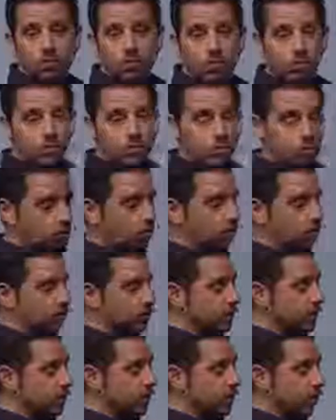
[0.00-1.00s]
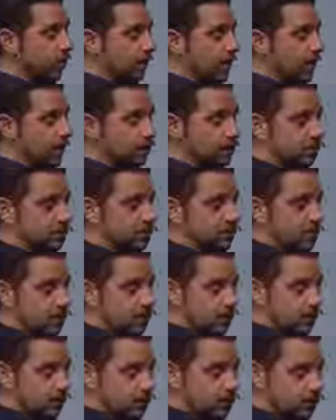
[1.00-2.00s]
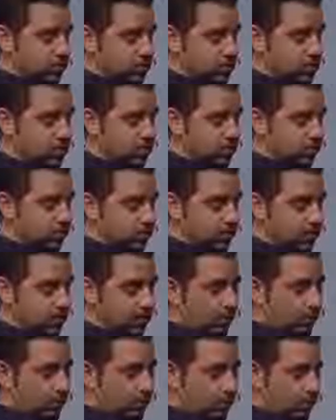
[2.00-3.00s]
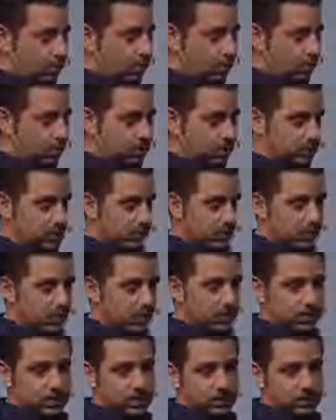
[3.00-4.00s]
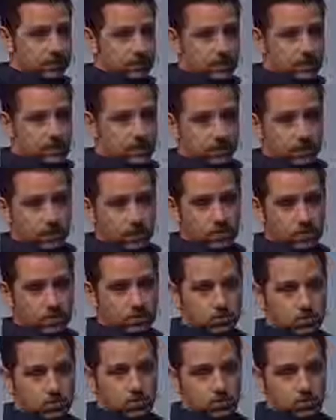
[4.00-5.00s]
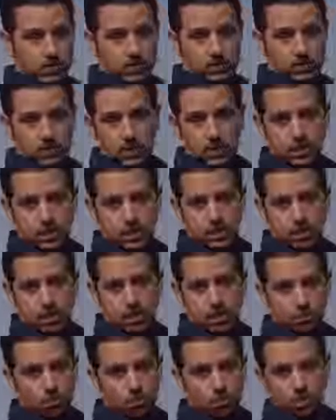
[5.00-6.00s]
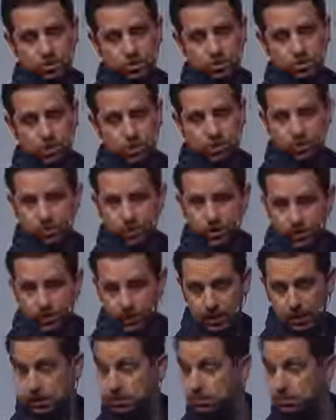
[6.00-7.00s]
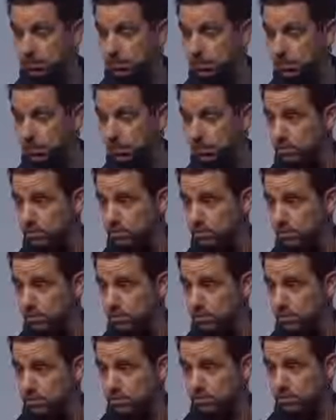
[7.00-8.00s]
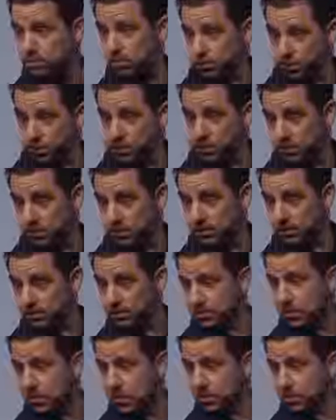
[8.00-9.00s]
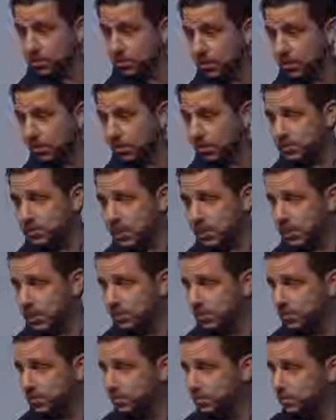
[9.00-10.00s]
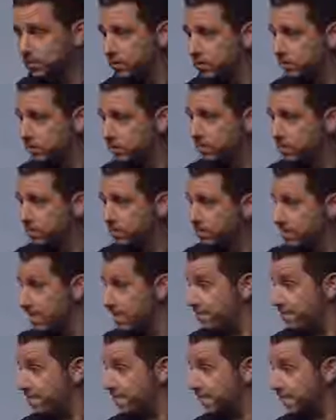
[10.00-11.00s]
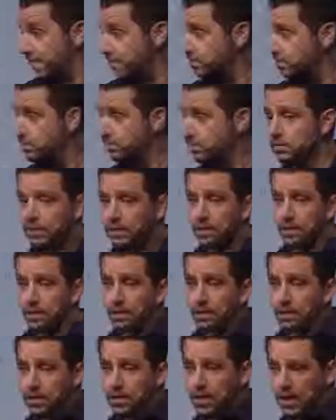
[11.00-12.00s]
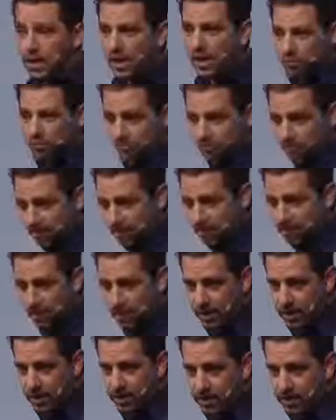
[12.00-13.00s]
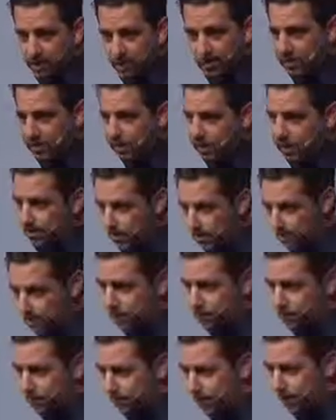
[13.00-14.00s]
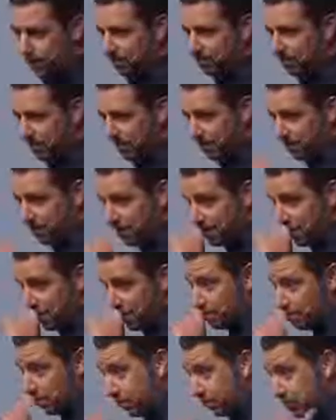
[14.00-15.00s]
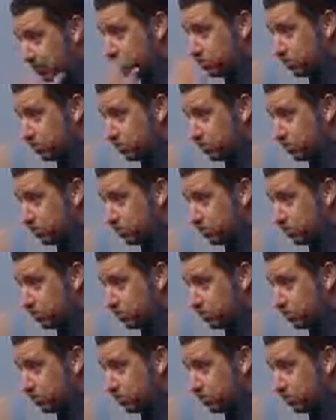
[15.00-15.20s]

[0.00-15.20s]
when you're holding a device and you're sitting at your table and you put it down on its kickstand at 22 degrees, it works perfectly. So we did design the perfect angle for 5'8", and for 5'9", and probably 5'10". But when